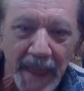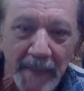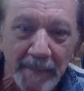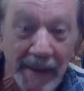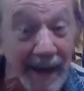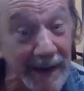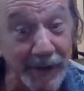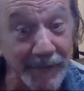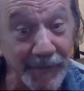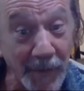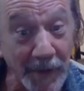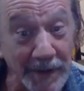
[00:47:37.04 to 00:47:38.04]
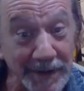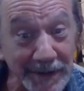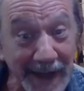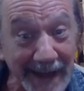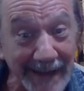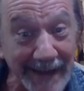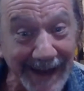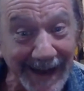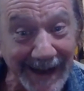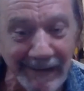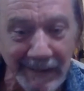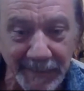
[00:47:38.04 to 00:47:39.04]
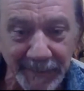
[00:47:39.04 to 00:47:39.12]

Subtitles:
But I look forward to that day.